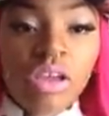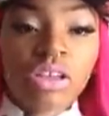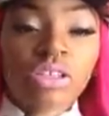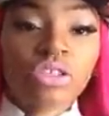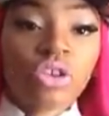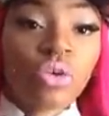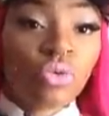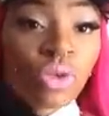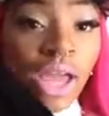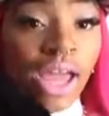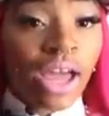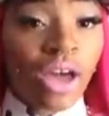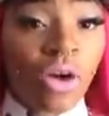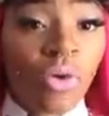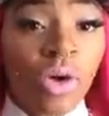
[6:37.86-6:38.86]
So
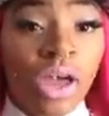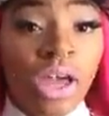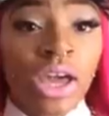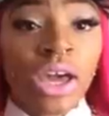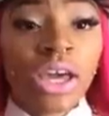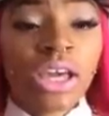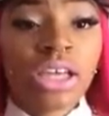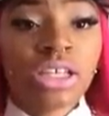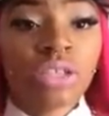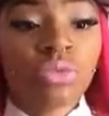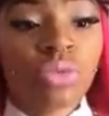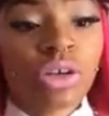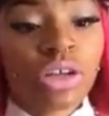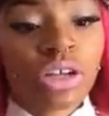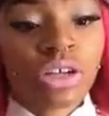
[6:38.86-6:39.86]
now is
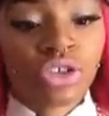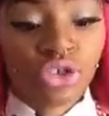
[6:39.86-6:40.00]
where